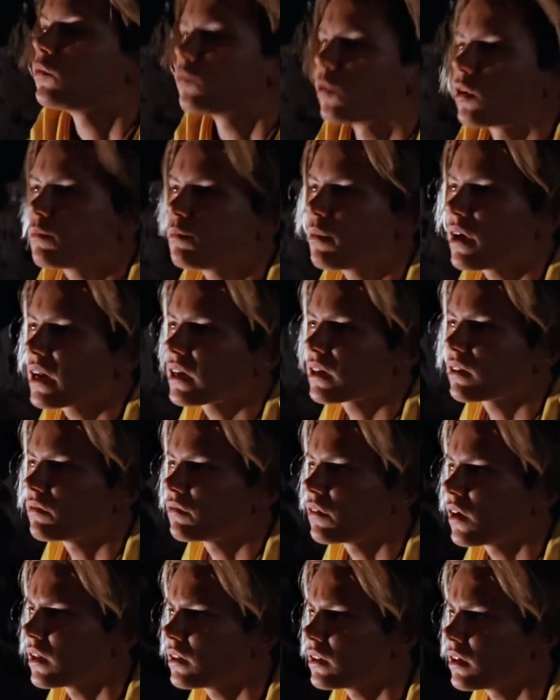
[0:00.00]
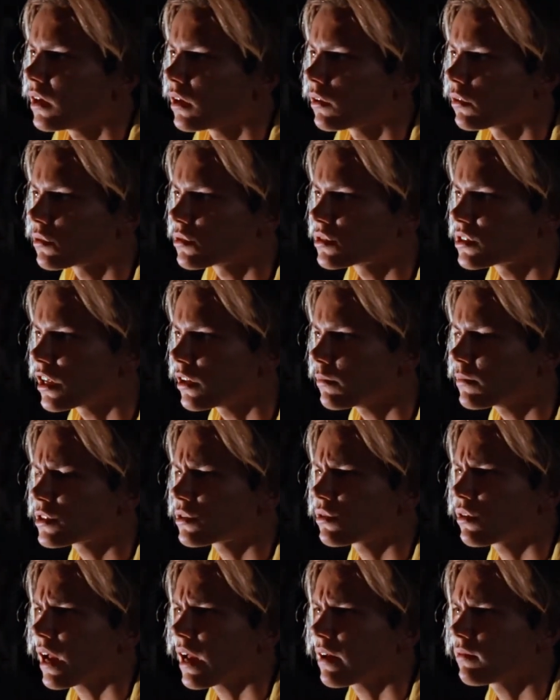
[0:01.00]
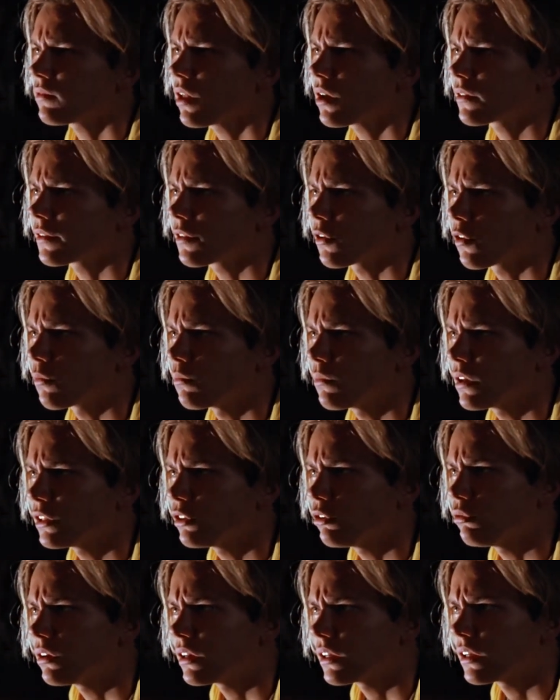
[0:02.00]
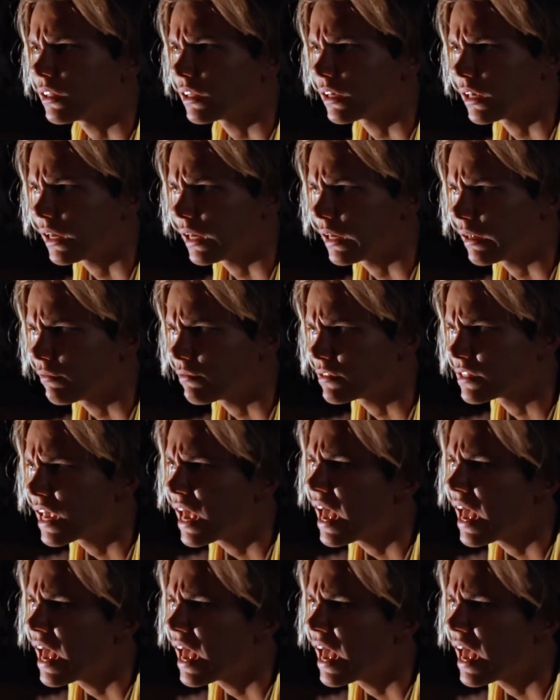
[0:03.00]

really liked that. I was just like, yes, shot